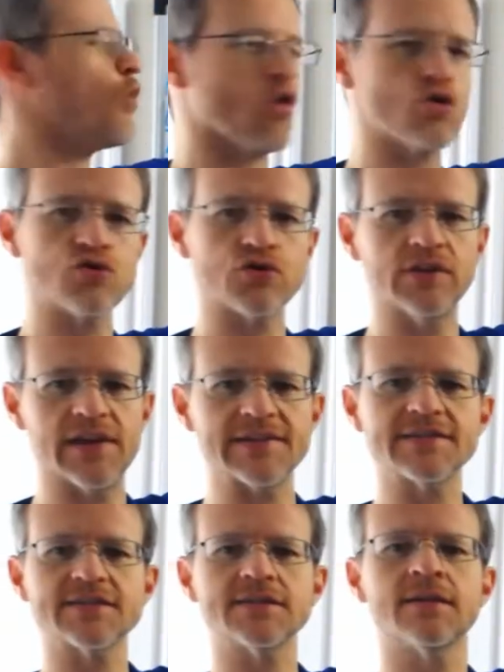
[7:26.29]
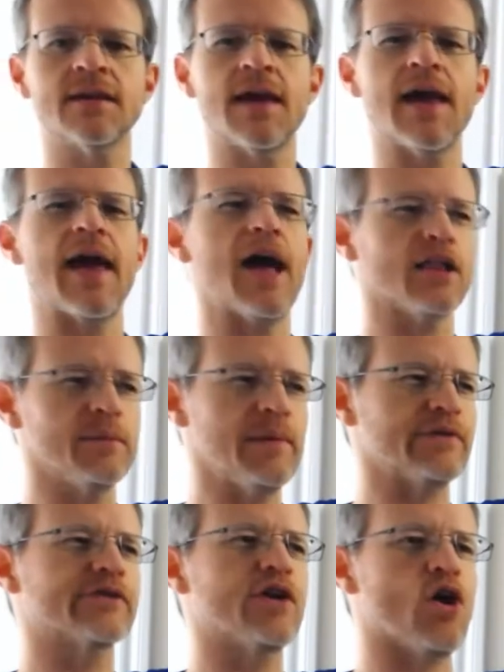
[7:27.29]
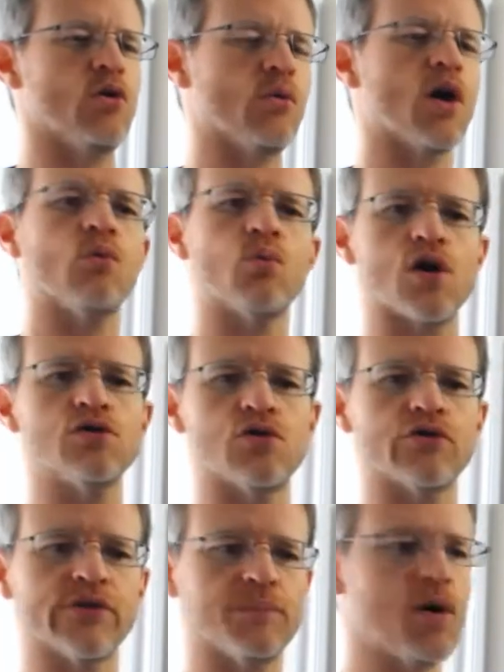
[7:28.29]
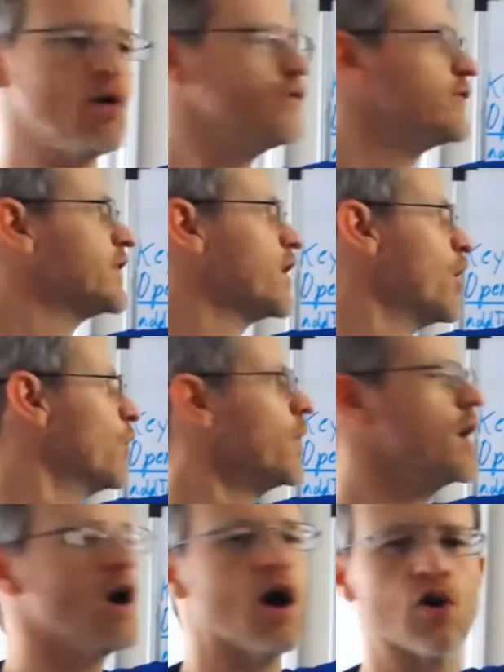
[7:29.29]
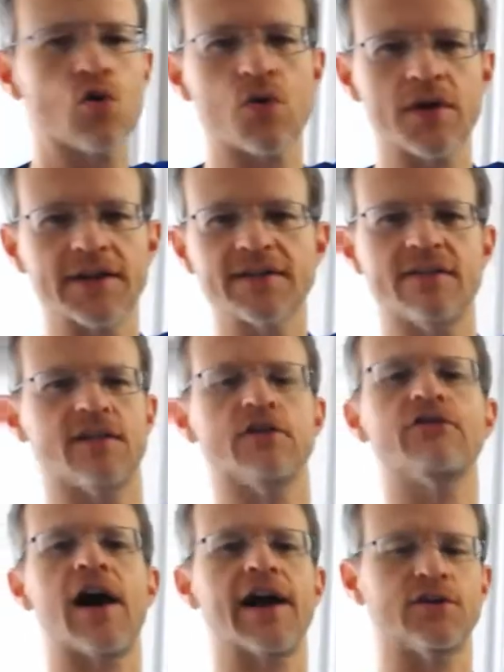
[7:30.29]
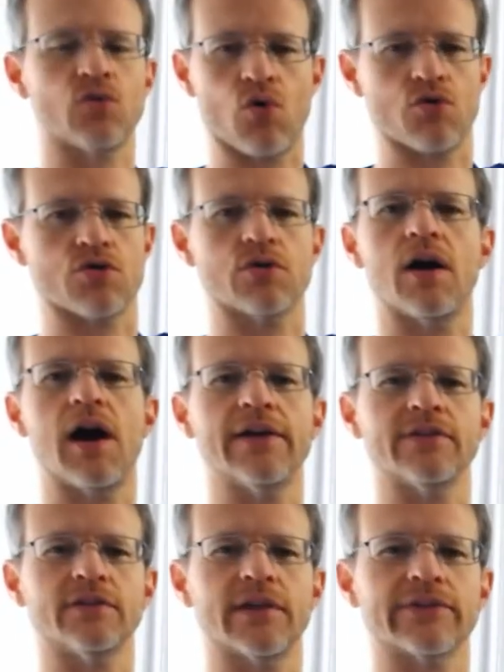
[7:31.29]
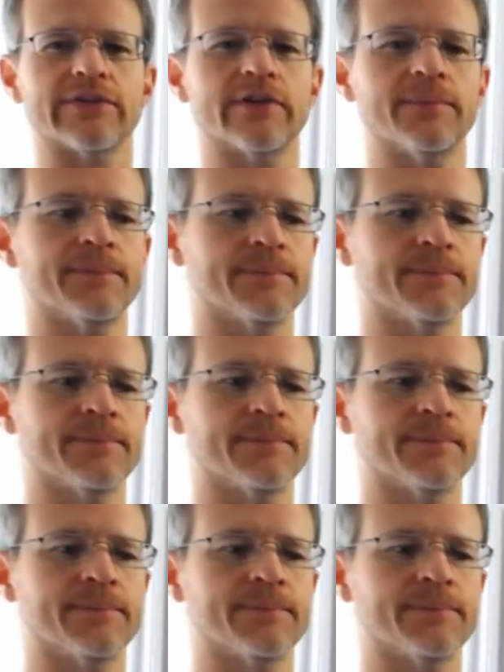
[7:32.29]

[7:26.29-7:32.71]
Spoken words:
Ordered lists, elements go where they're supposed to go according to the defined order on the list.